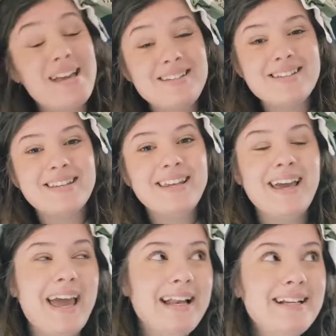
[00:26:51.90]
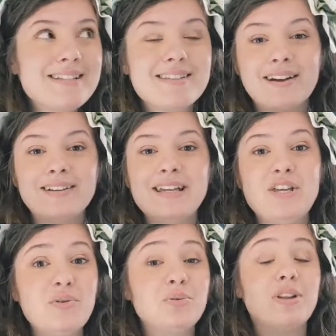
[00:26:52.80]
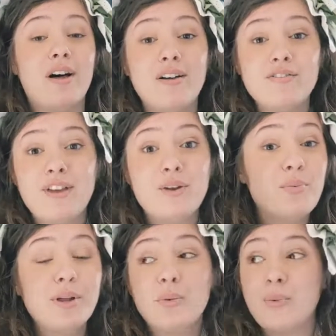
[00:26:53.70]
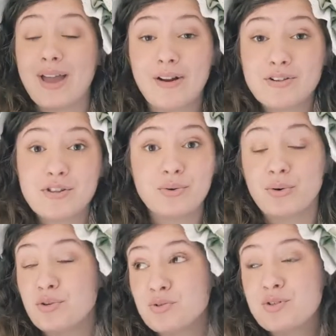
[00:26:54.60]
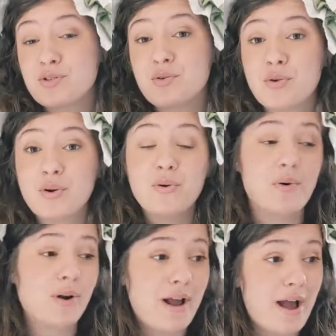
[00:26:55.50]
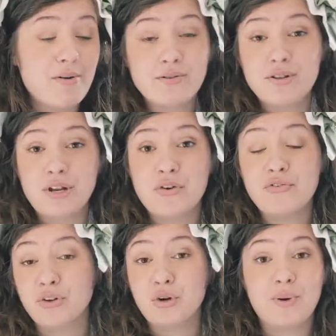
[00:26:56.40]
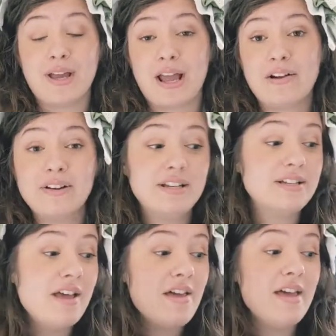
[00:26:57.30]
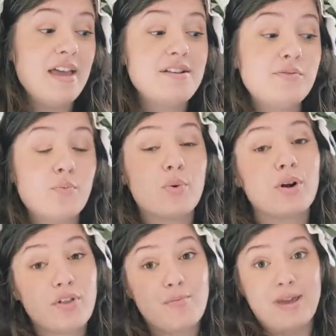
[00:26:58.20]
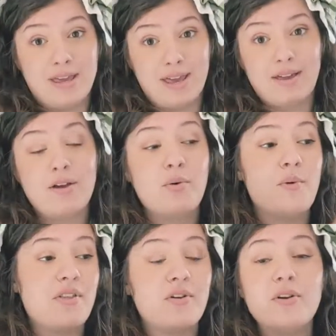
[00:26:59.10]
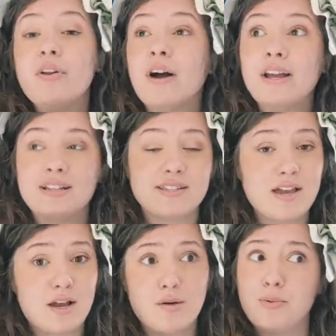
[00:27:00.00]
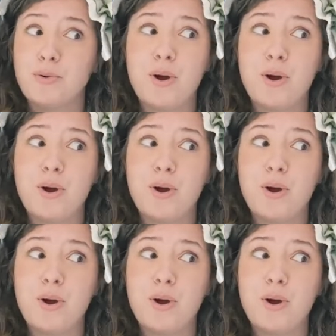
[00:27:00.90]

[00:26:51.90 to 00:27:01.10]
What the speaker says: Basically, any design that you love and will wear to the grocery store or out, you know, for a quick errand is worth making, whether or not it's like a